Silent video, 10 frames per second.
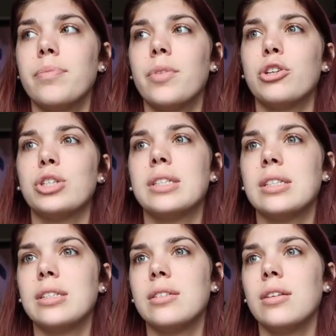They're
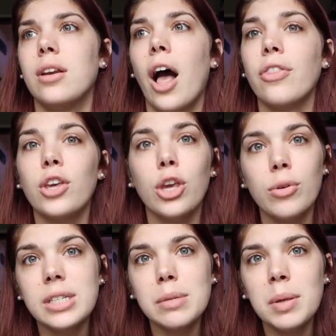just not the
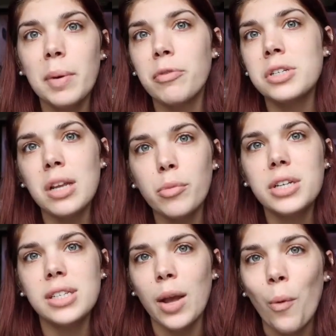cutest to me, but for some
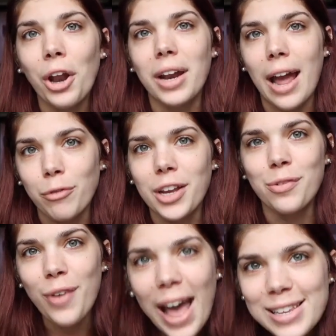reason I want an
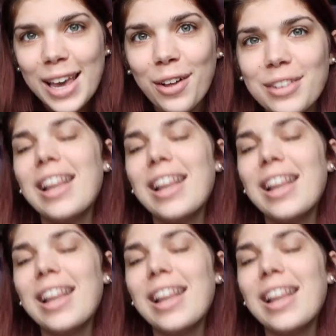African fat tail.